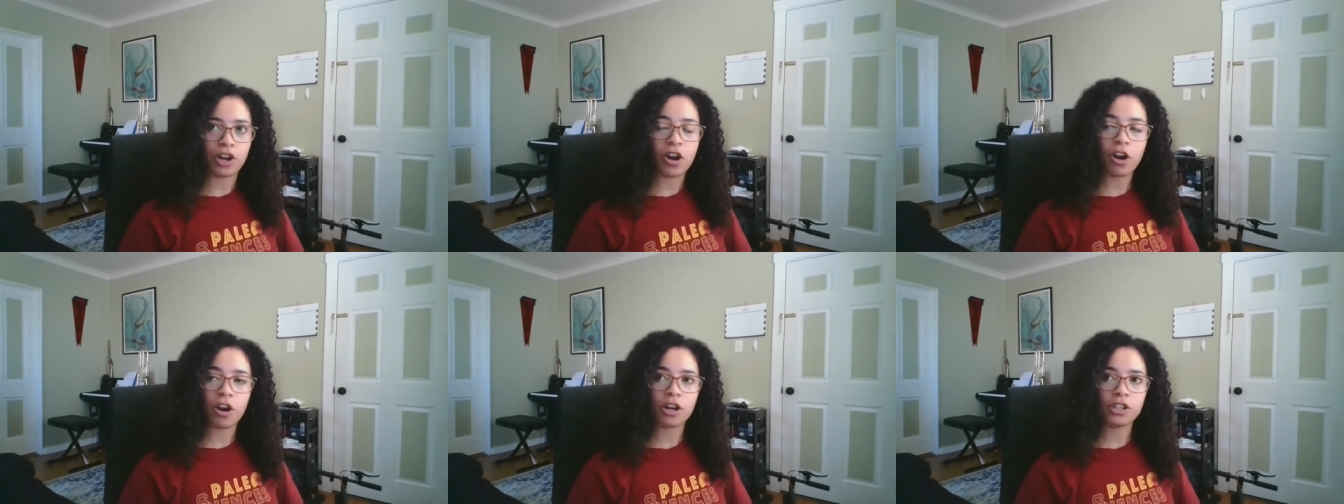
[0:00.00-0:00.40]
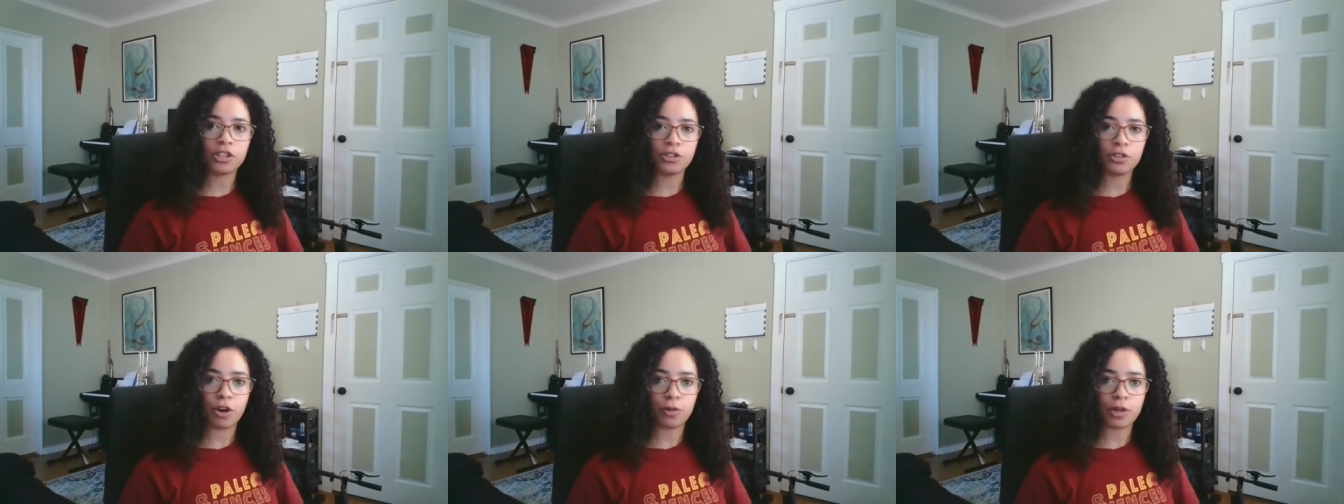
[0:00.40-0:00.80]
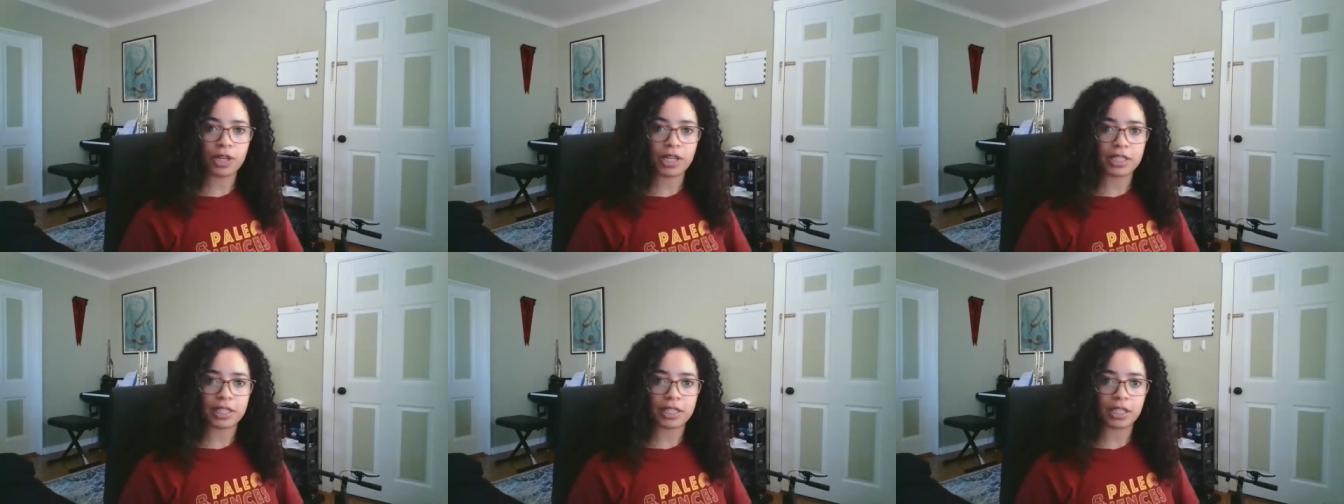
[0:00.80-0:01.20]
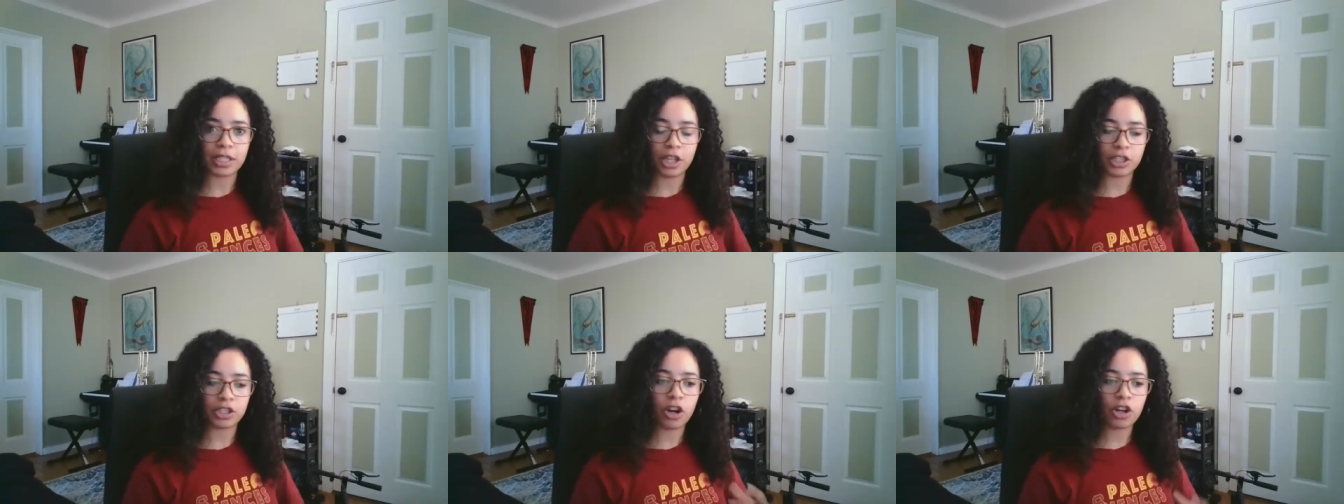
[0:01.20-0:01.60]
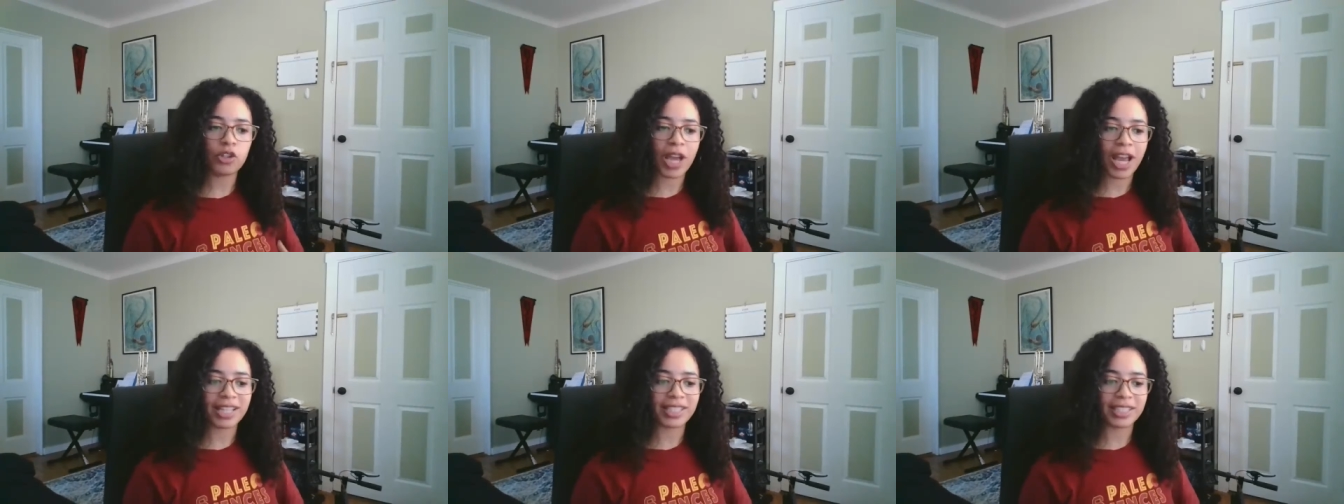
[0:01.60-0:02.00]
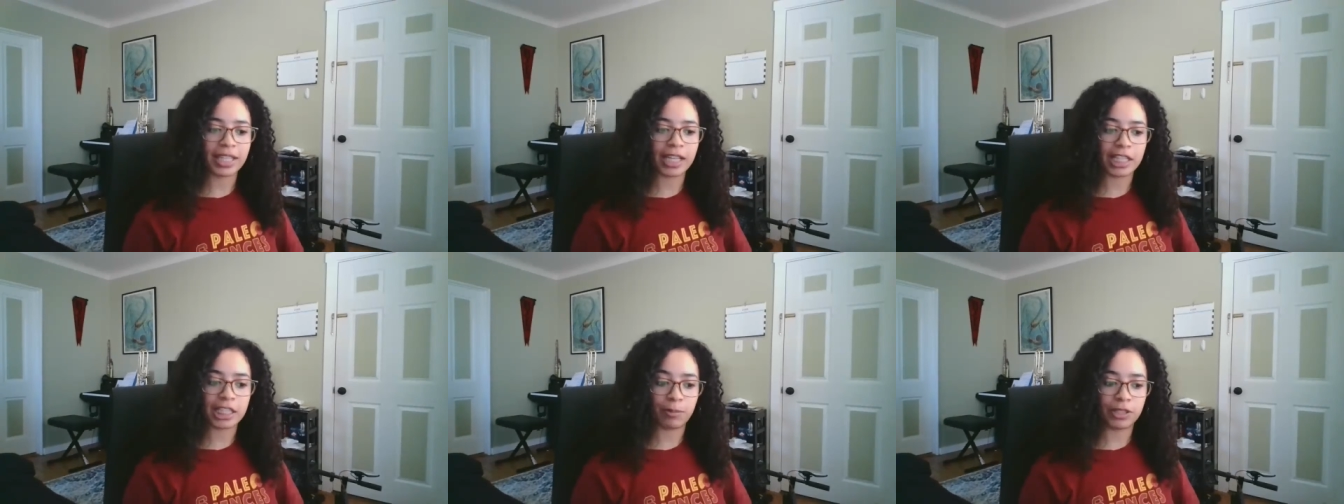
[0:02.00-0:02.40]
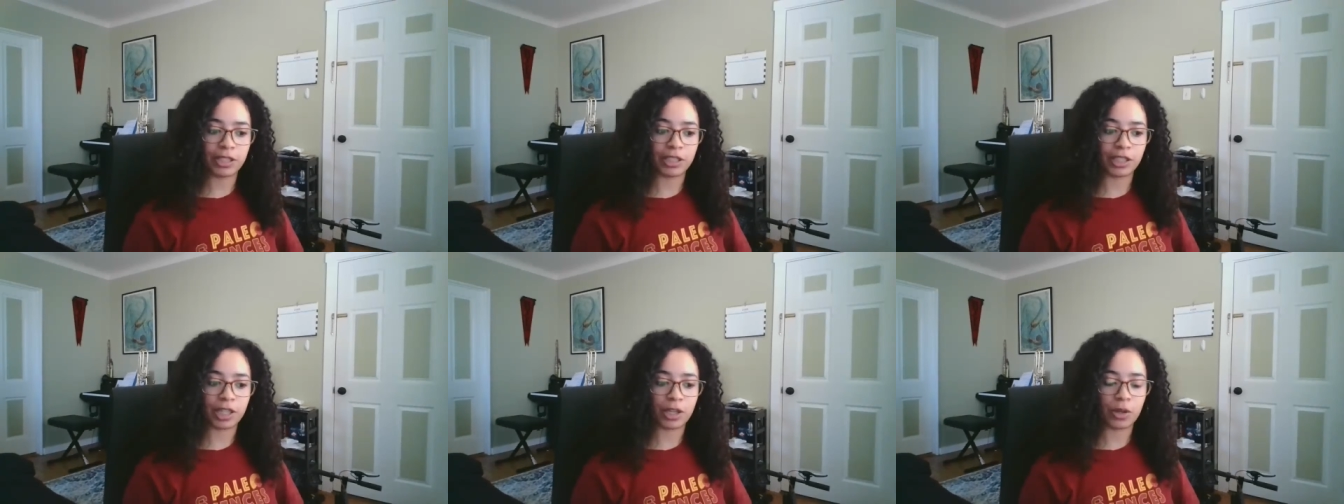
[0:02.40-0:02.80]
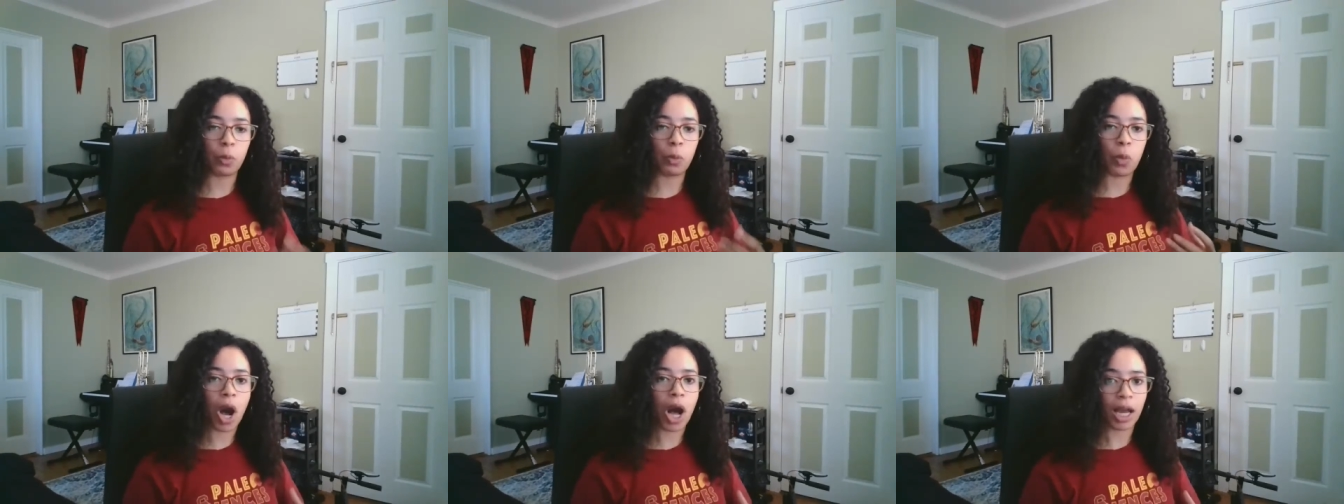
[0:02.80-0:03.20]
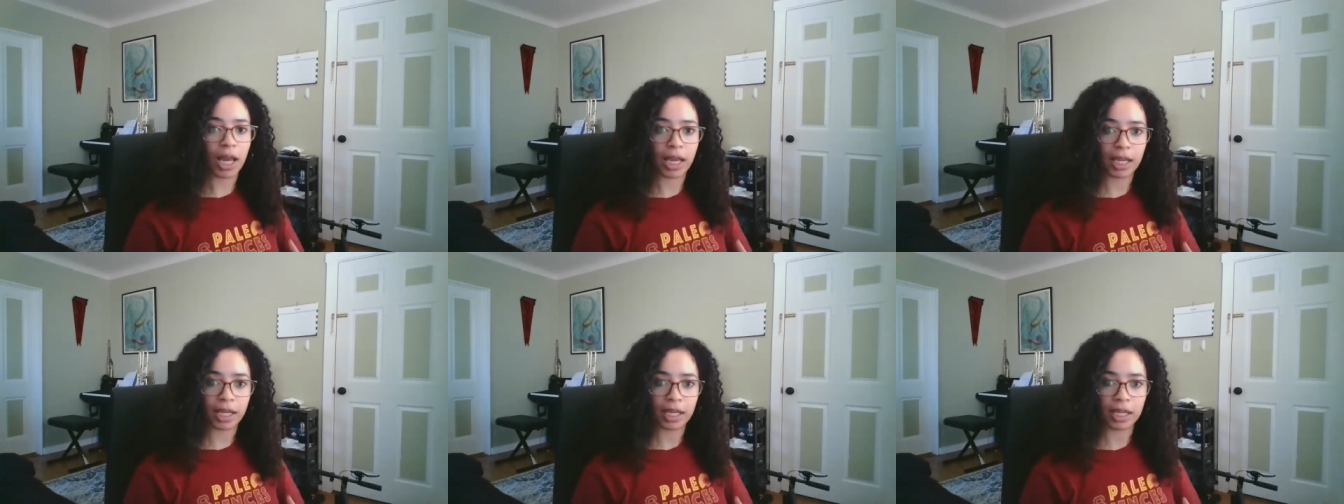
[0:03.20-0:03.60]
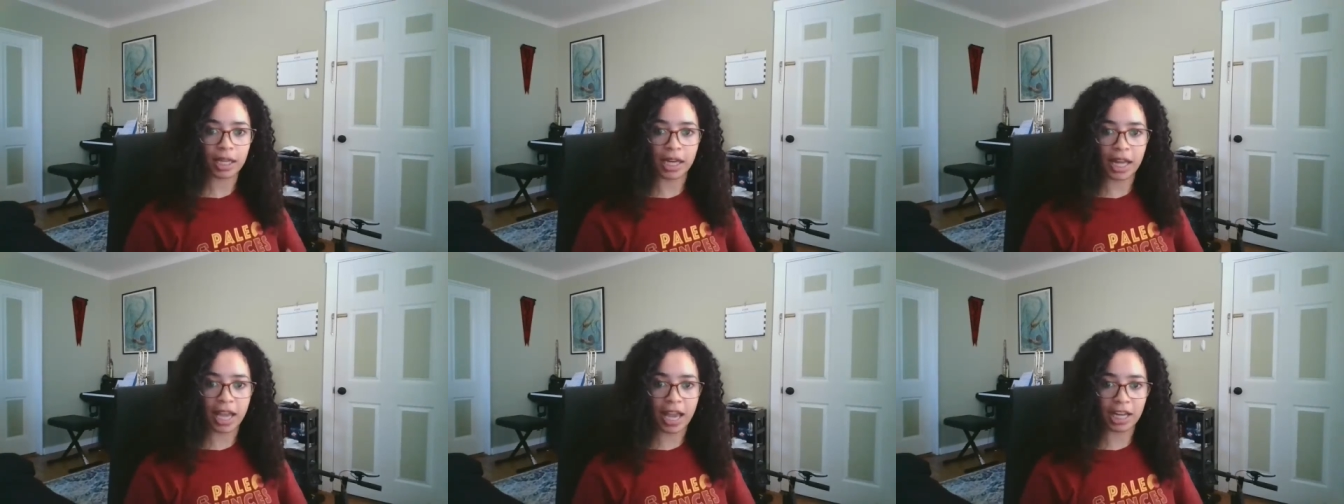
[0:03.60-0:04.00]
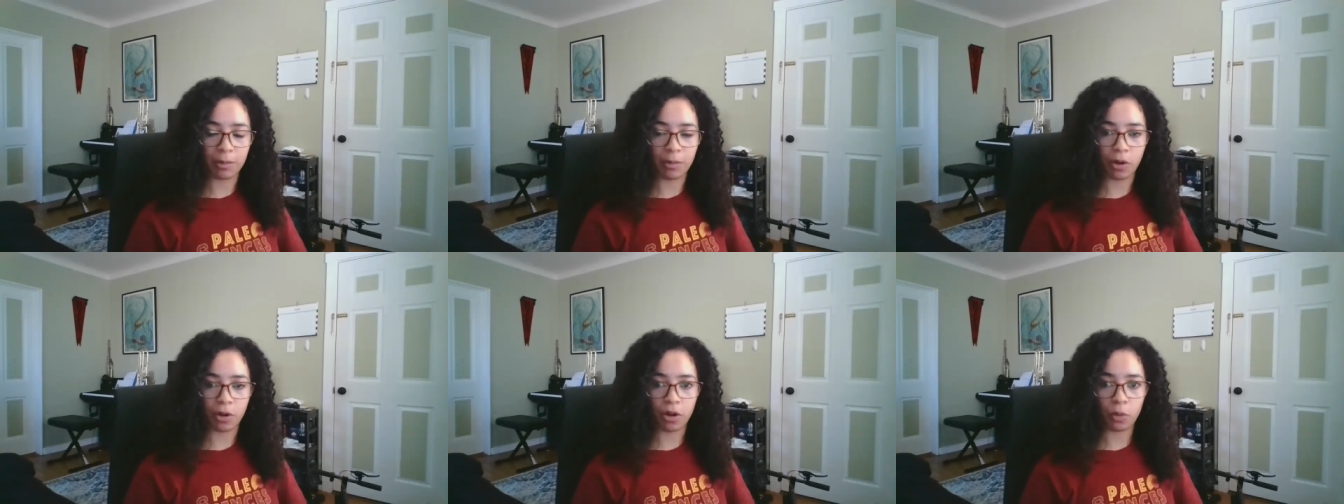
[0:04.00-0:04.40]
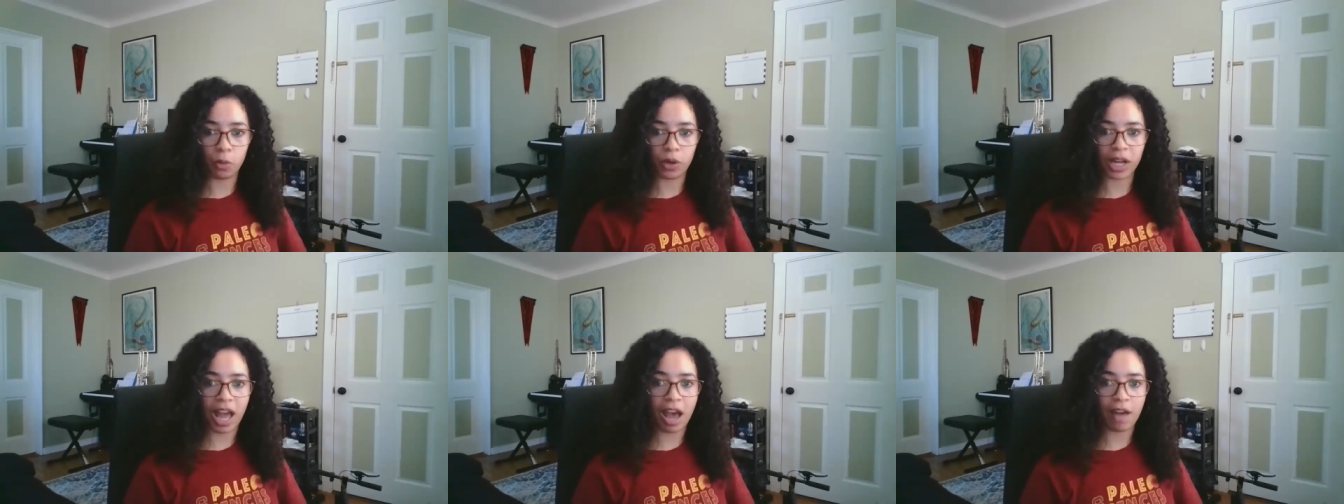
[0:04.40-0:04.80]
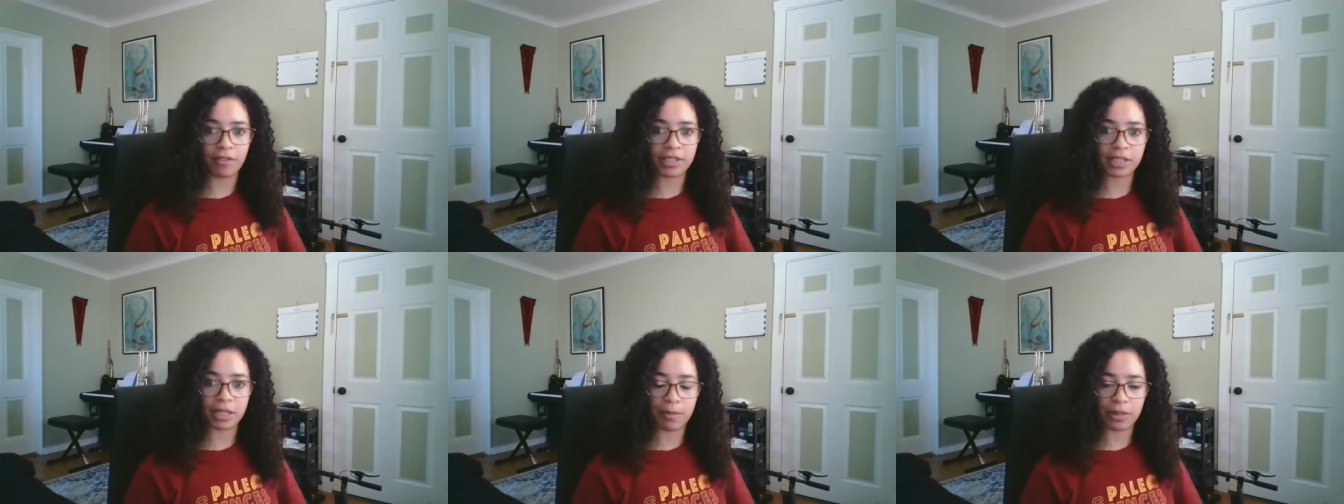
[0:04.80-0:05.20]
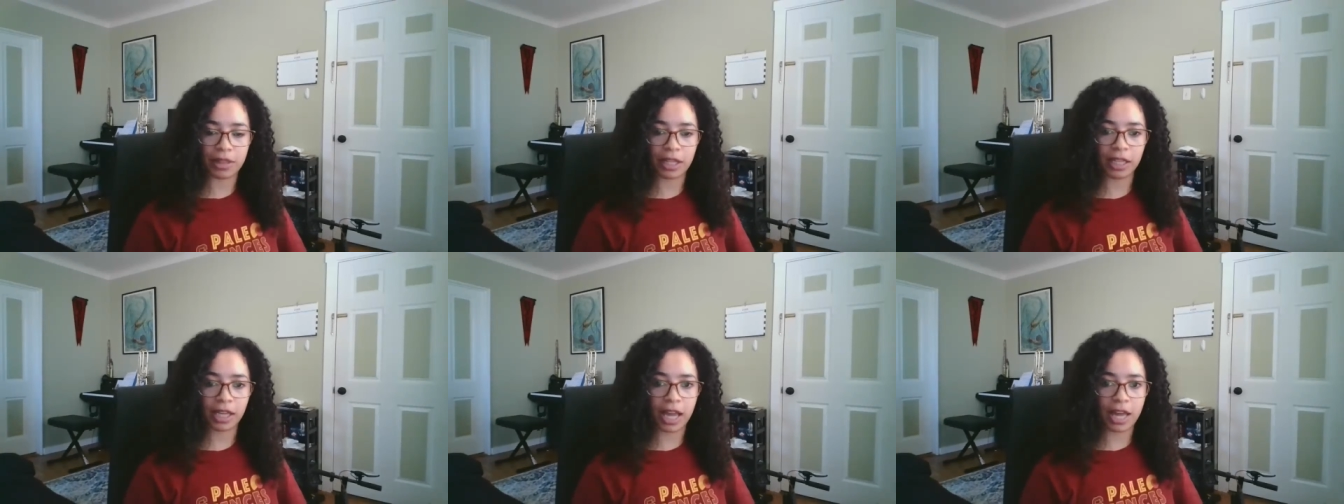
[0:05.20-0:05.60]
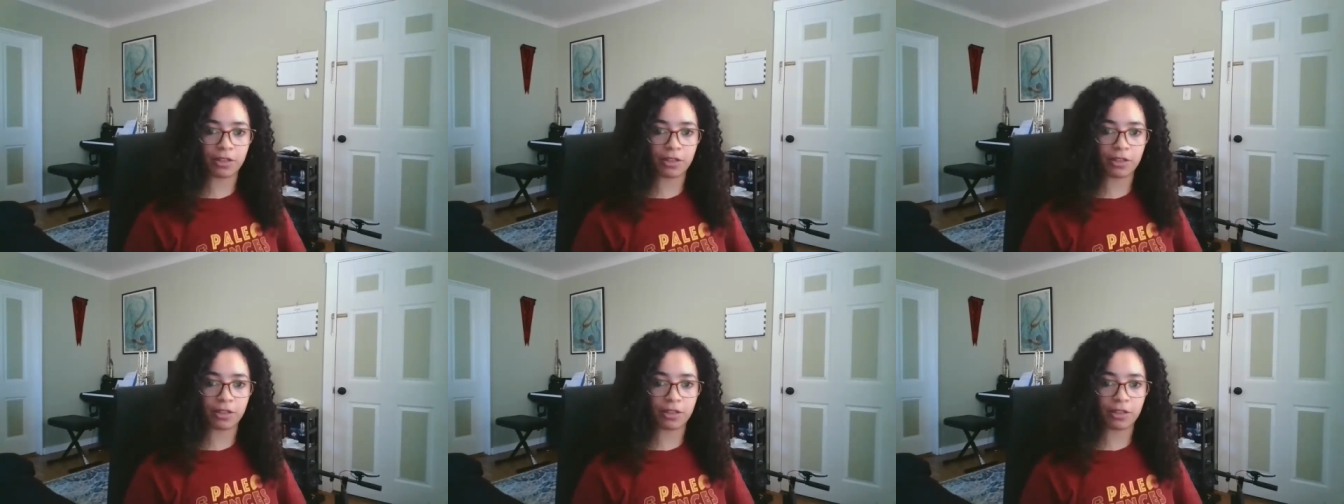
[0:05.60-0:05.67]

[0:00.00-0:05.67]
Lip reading: hard to ask explicitly why an animal would have something.